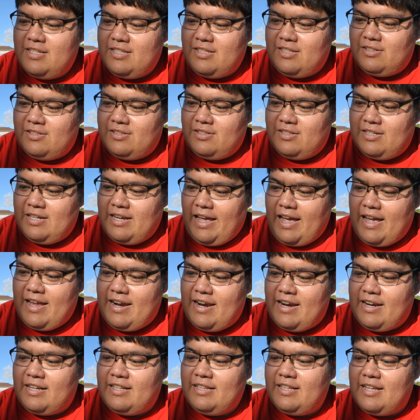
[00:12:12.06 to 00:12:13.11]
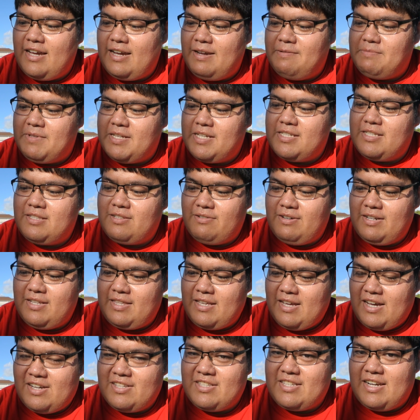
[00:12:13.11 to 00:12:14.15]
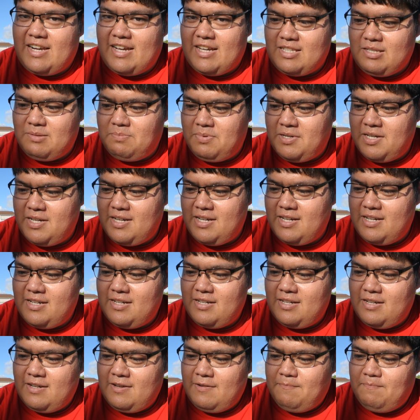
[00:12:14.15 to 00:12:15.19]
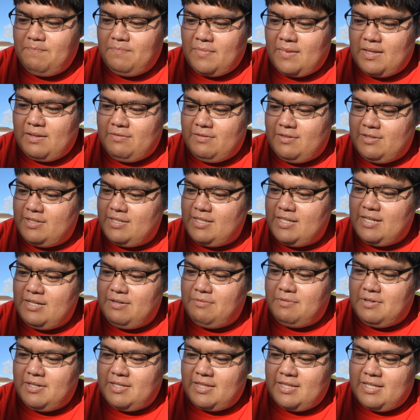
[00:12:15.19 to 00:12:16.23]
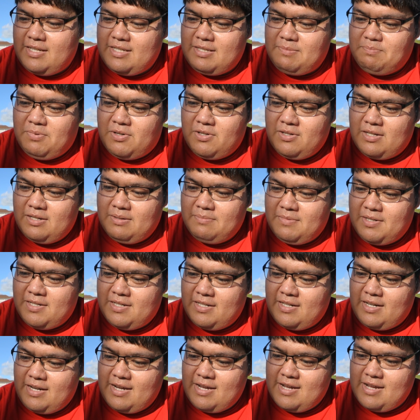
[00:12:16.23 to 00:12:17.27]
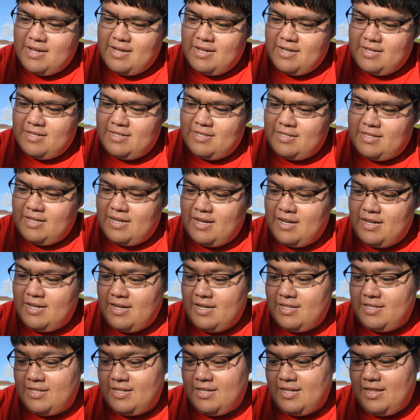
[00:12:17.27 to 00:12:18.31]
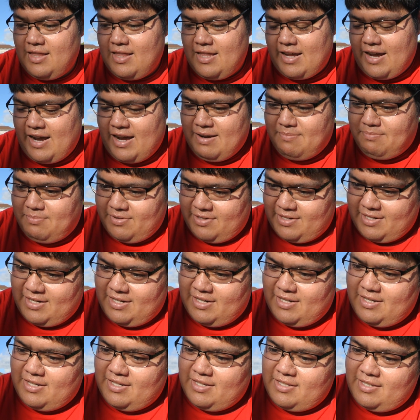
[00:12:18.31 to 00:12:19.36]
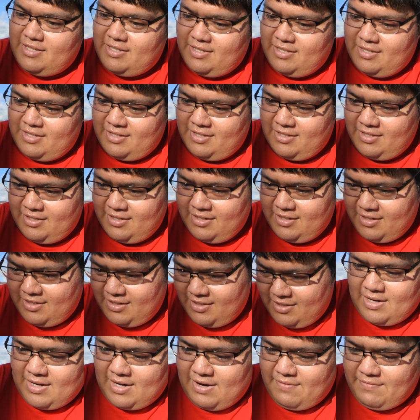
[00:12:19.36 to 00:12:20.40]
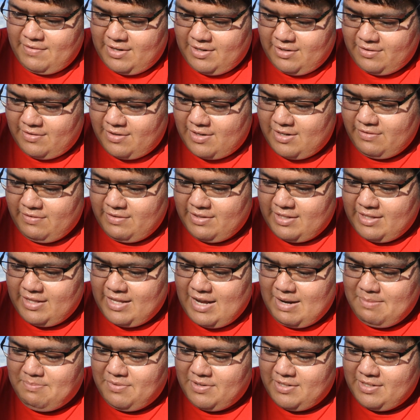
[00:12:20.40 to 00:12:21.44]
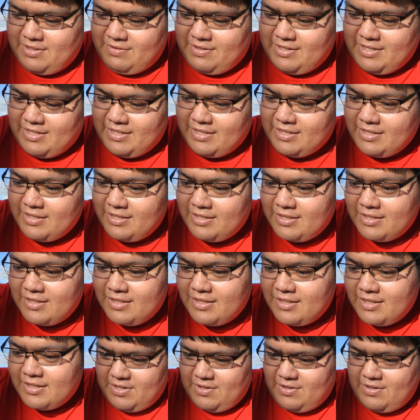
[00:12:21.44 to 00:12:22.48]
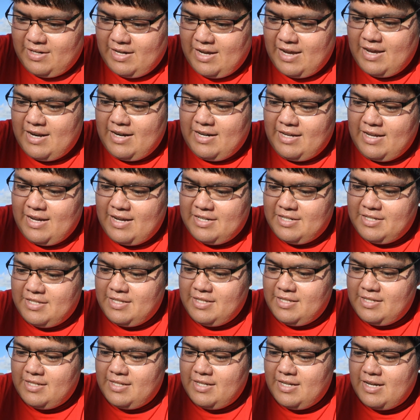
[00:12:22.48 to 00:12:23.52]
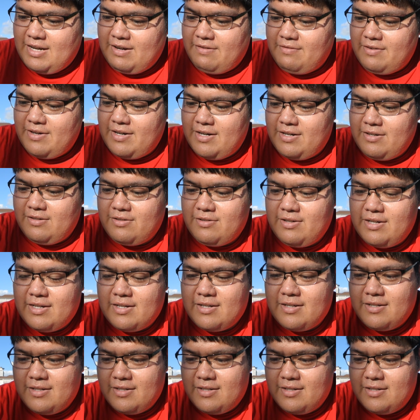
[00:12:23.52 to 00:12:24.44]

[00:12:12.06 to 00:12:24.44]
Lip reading: I'll go ahead and claim this 3000 XP, and we'll see what this Pokemon is, and it's a Lapras. You can never go wrong with Lapras, really. Go ahead and catch this guy real quick.